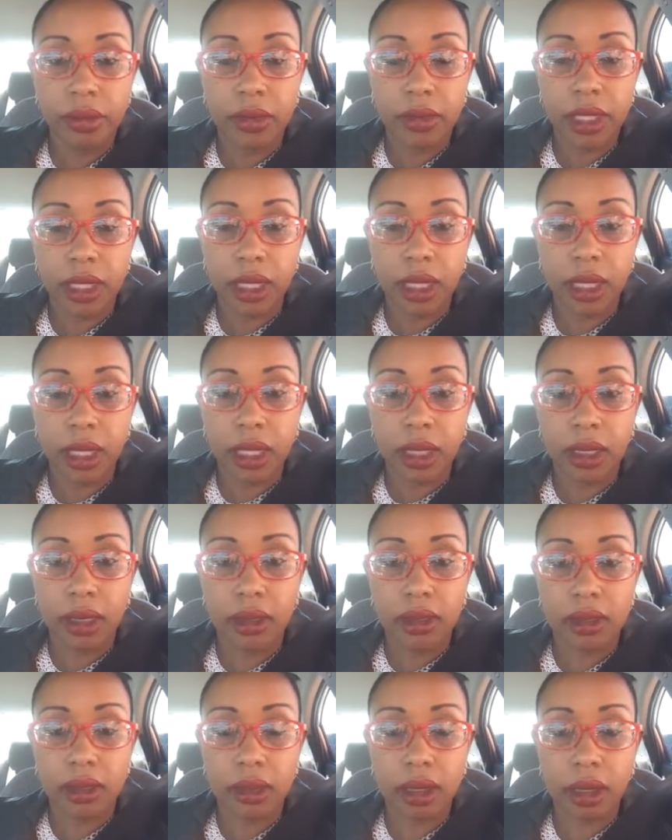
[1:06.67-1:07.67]
Yeah,
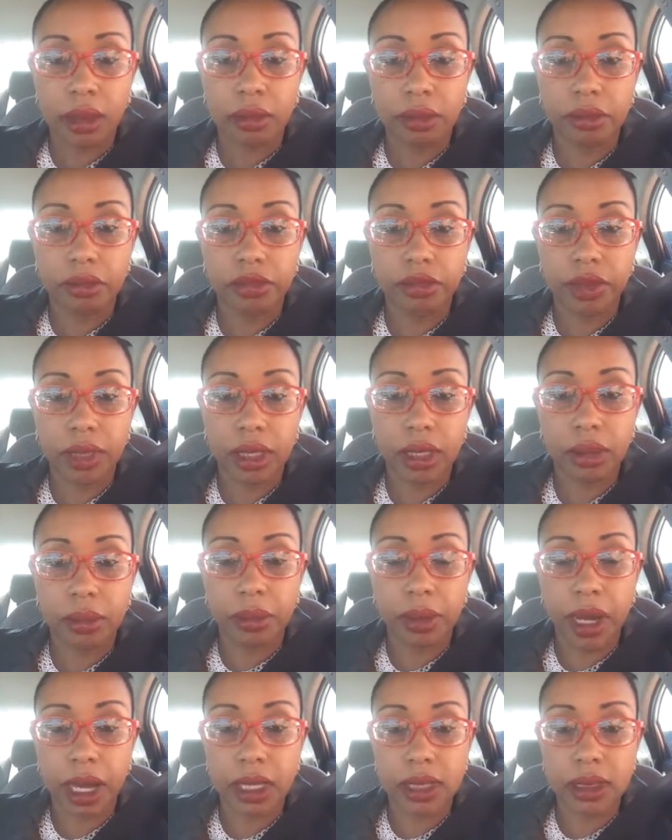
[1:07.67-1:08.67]
so I'm feeling
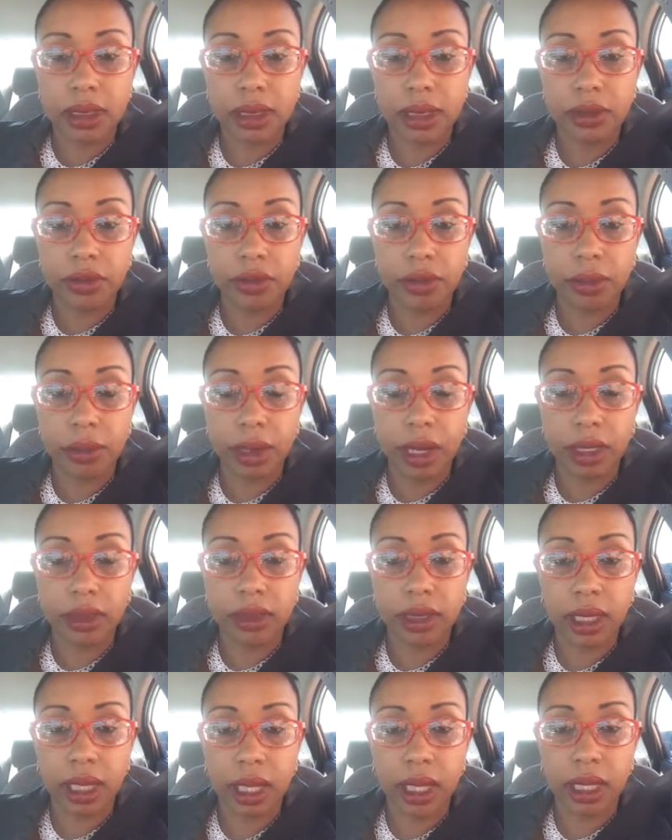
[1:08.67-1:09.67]
positive about
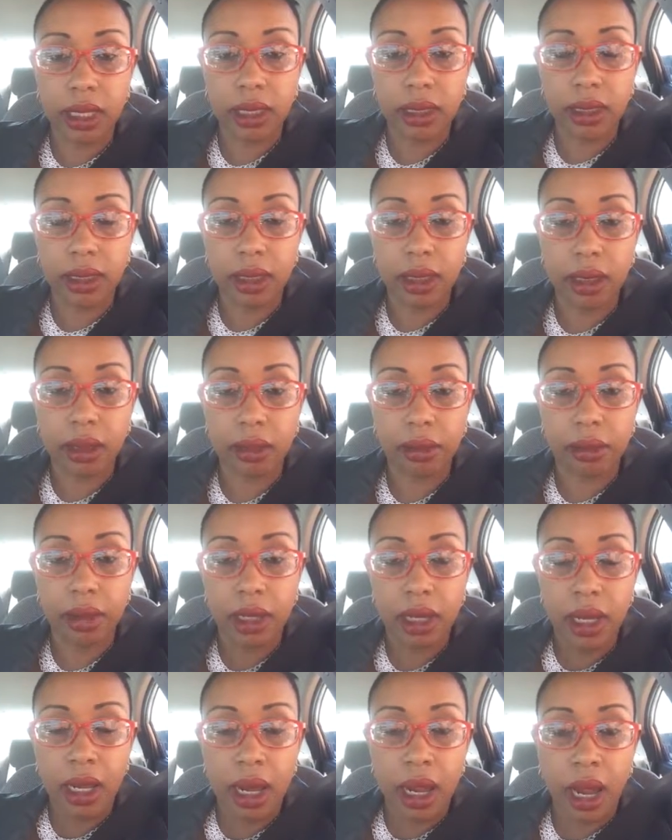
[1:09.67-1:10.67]
that.
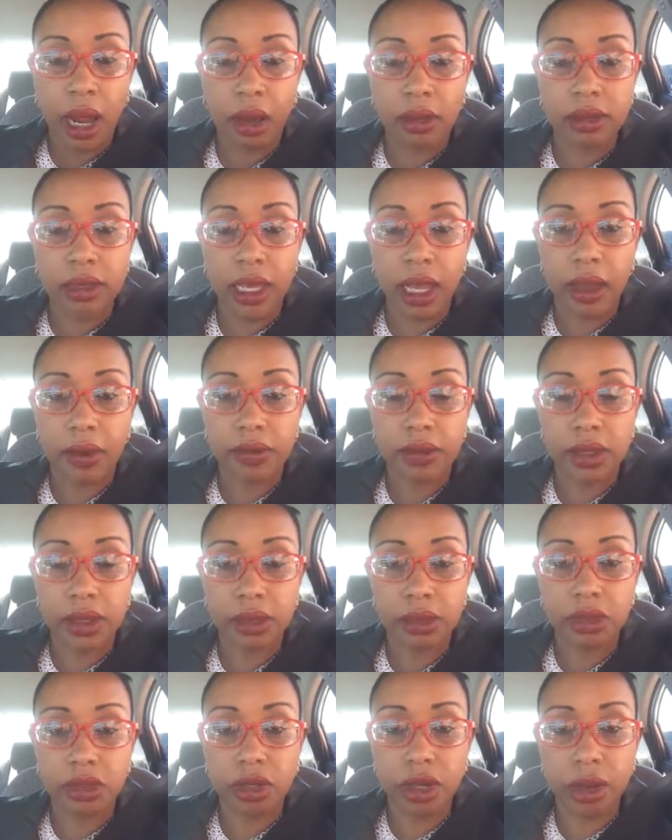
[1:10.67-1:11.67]
I was having
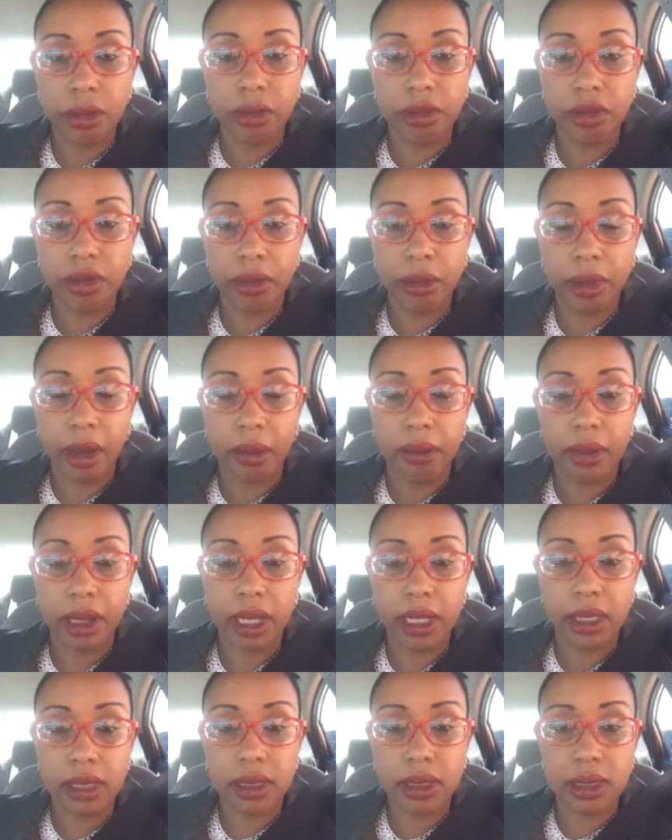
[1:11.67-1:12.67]
some trouble with my
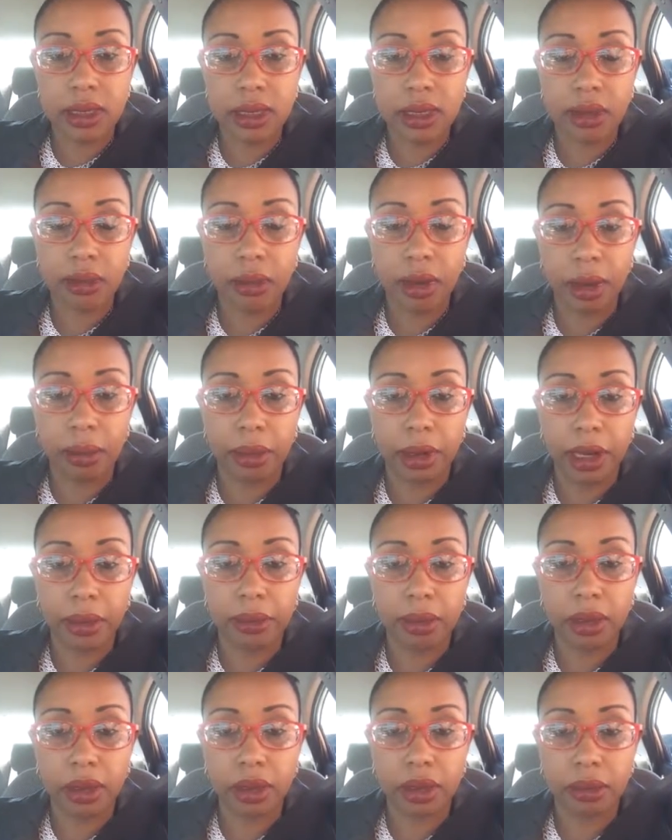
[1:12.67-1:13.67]
medicine, my
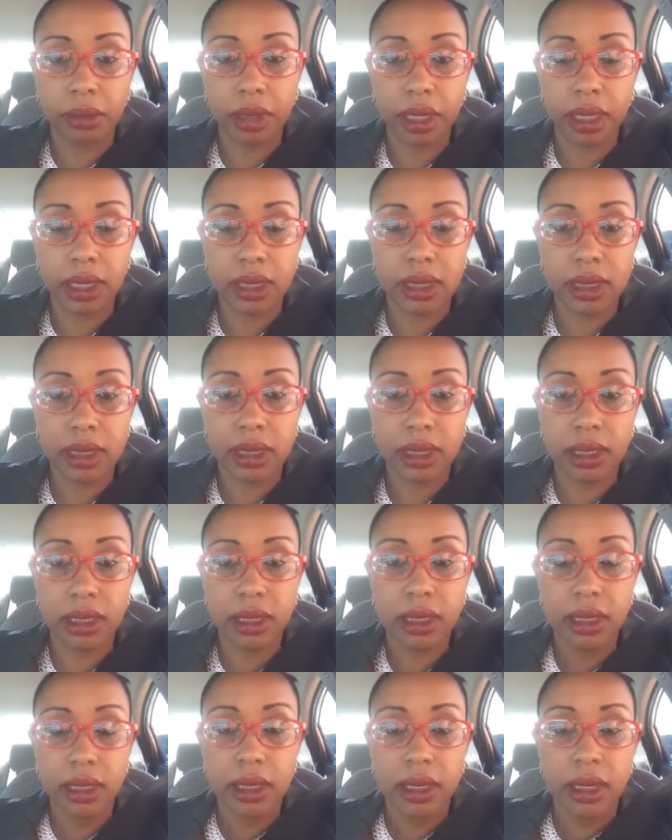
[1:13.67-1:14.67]
bipolar medicine.
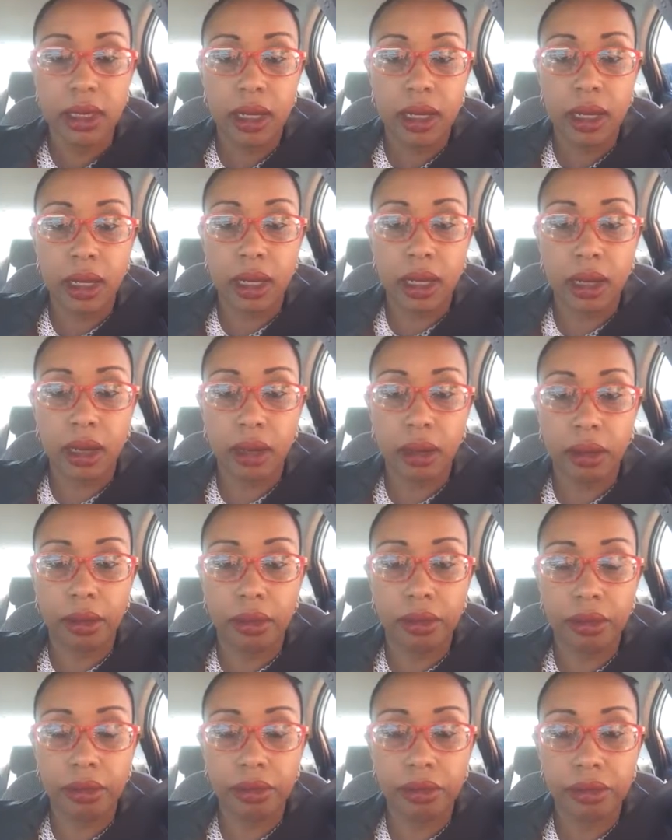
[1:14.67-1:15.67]

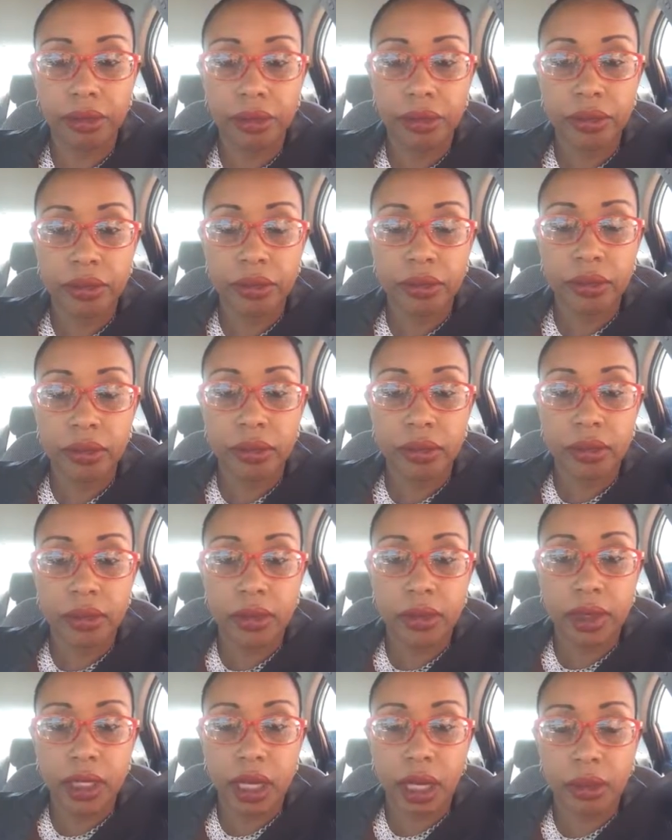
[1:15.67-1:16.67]
I've
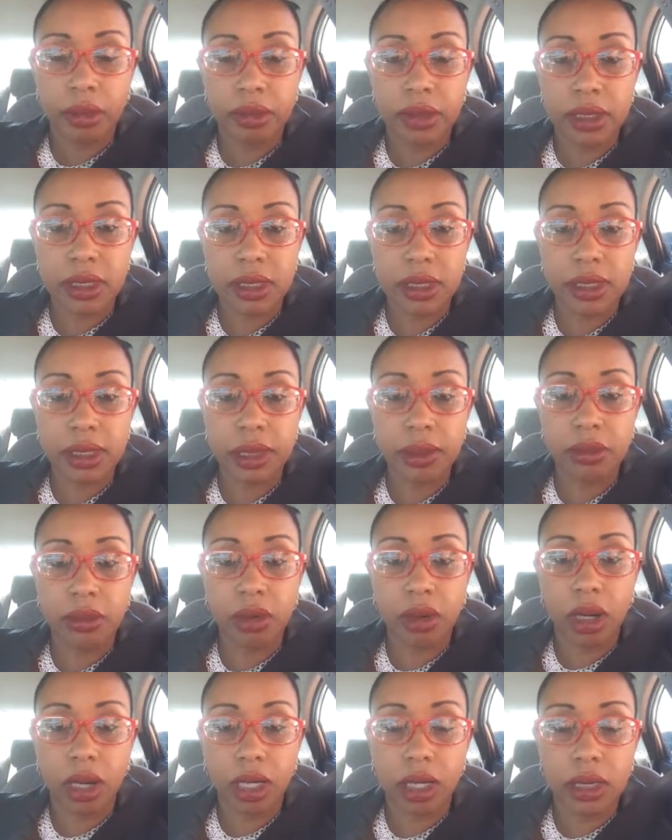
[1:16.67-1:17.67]
been
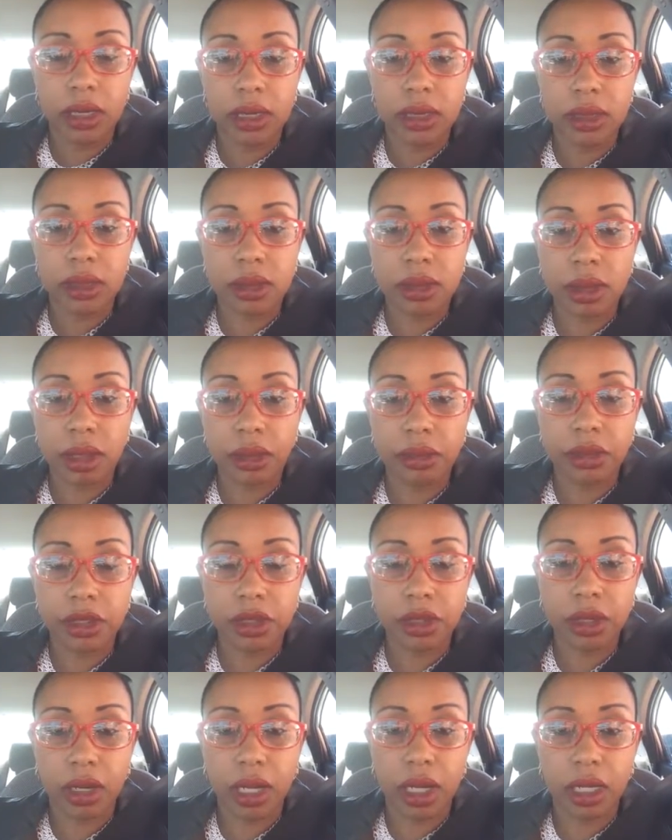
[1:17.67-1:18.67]
sleepwalking, so I'm gonna
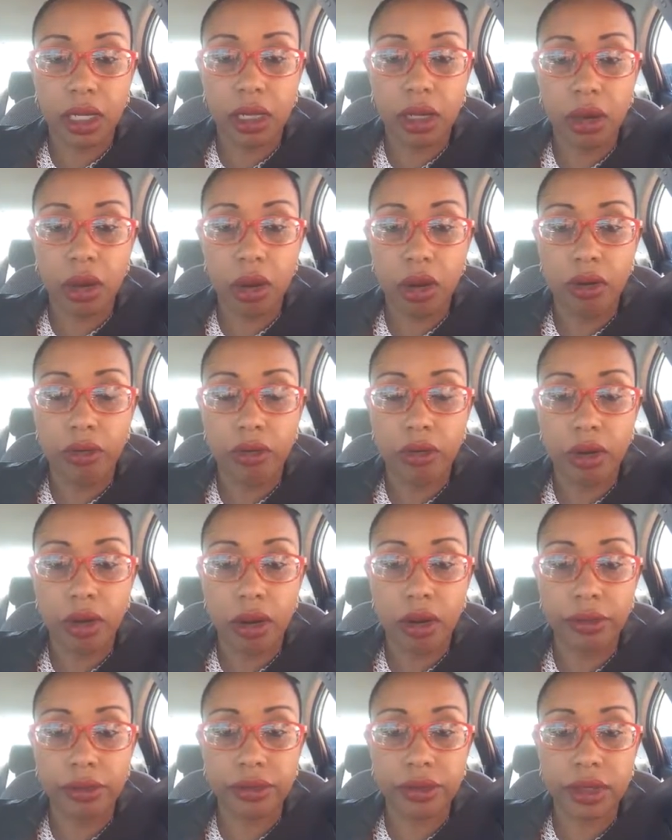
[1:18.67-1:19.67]
try and go
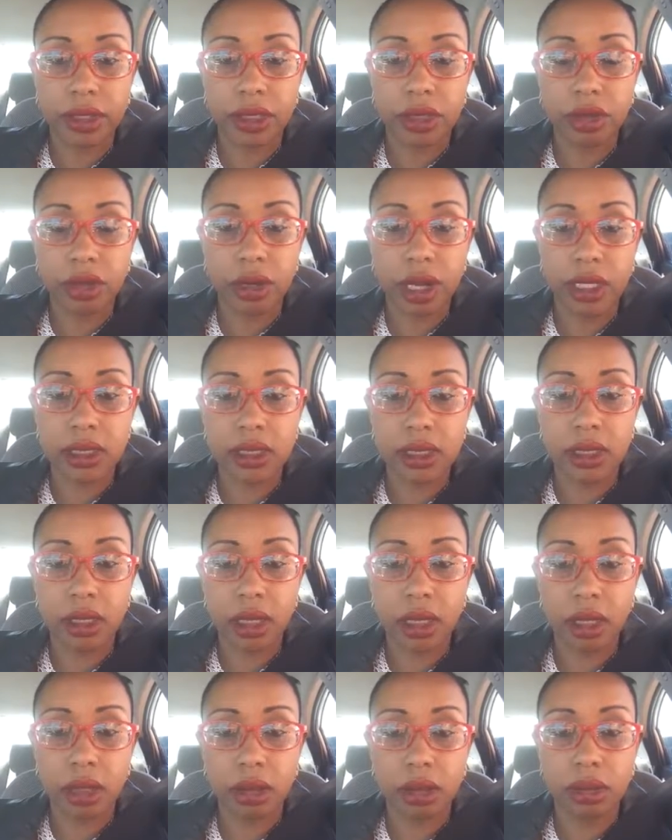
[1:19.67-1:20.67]
off the
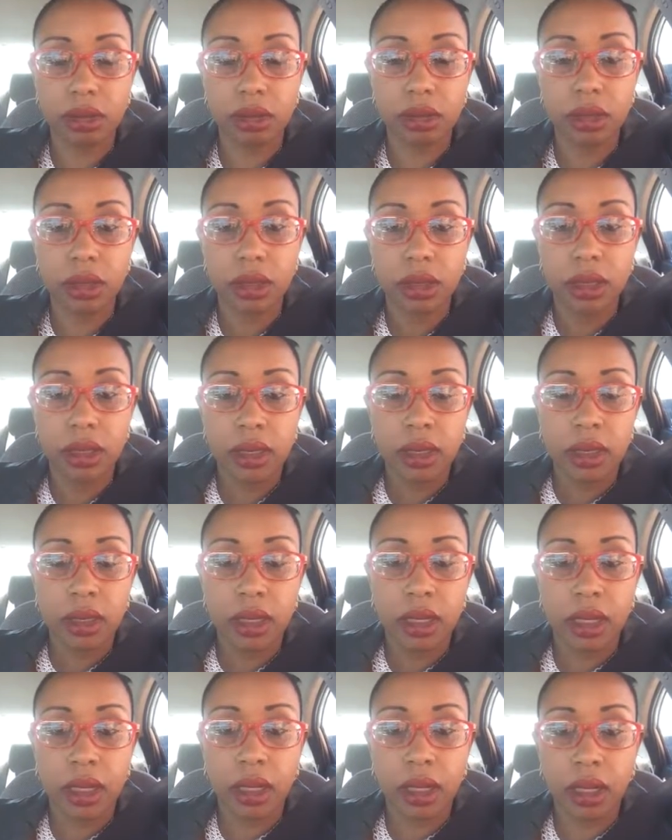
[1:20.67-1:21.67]
trazodone
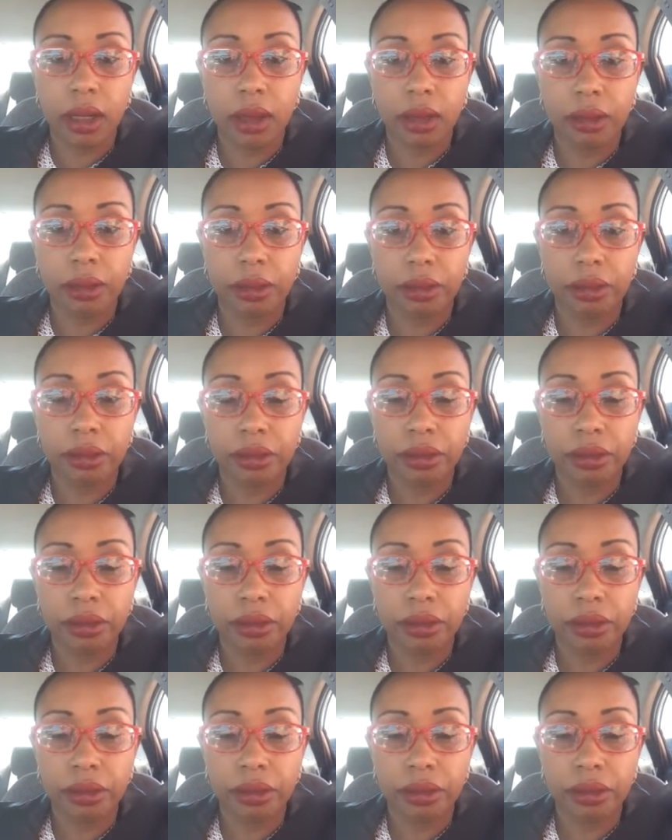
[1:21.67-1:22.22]
to